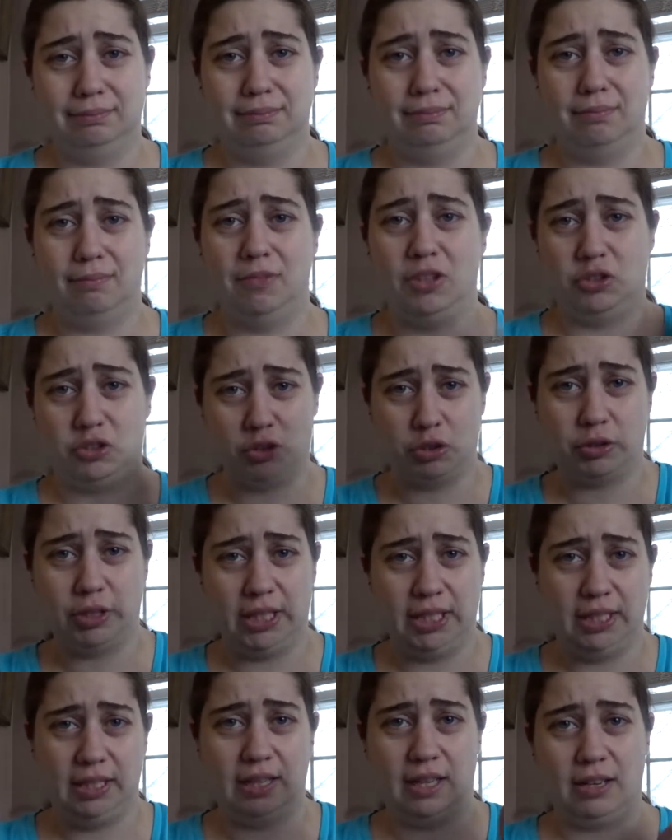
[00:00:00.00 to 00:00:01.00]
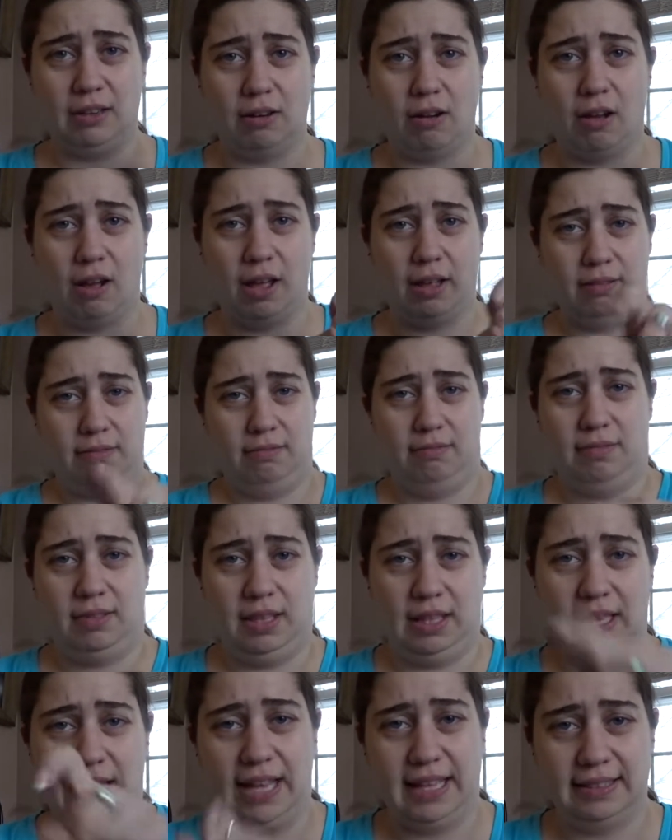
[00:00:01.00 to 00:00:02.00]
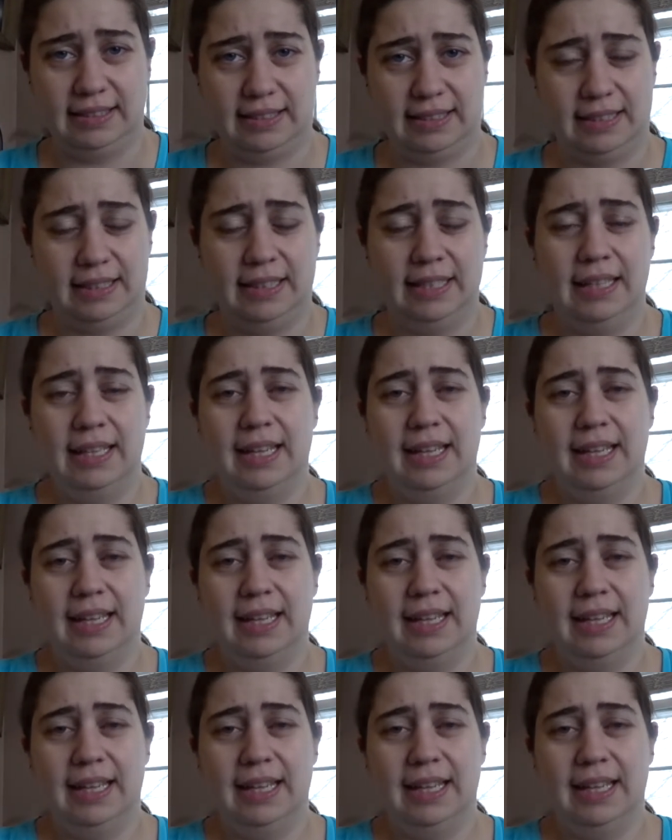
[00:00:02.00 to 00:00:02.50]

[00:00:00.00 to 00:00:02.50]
the screen and not the lens.